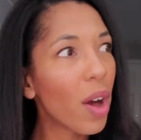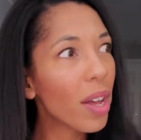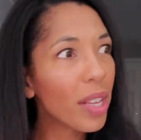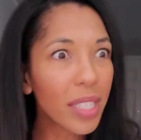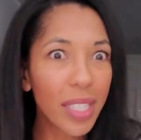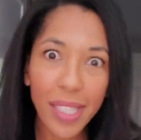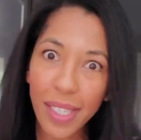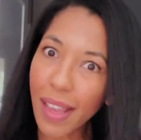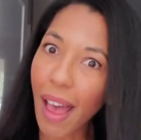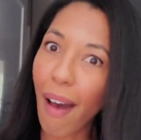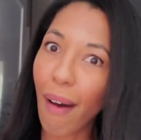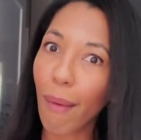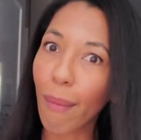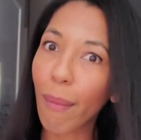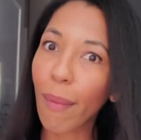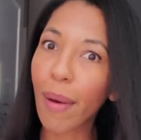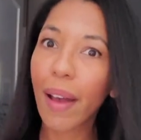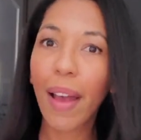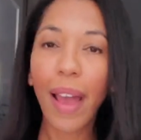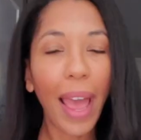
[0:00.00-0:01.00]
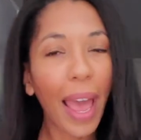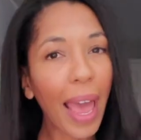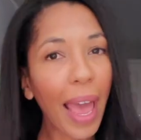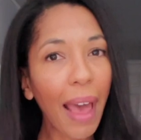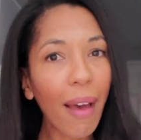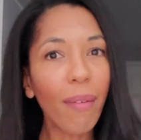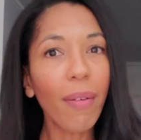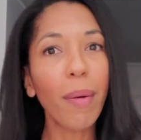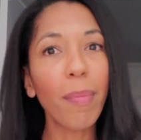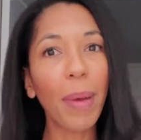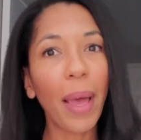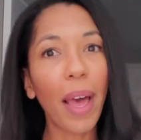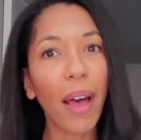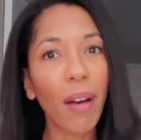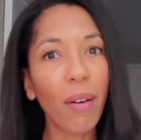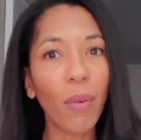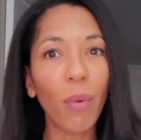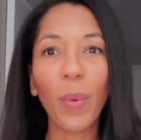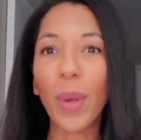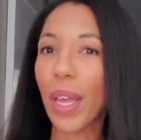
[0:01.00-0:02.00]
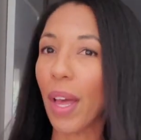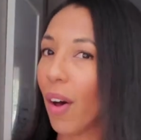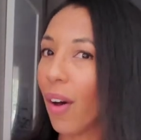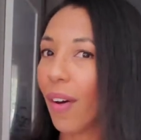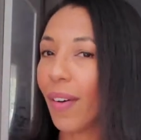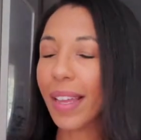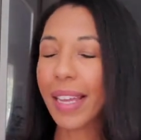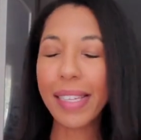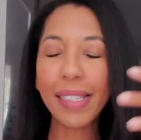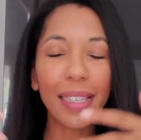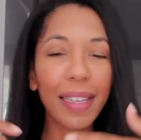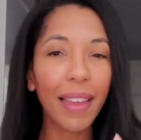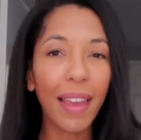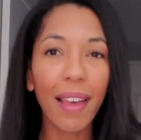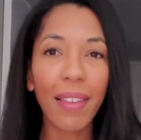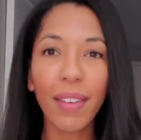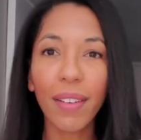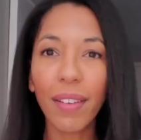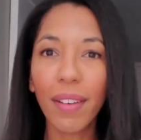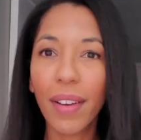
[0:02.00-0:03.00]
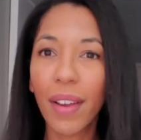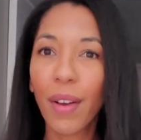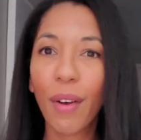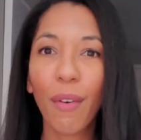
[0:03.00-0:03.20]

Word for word: So, how about we all get together,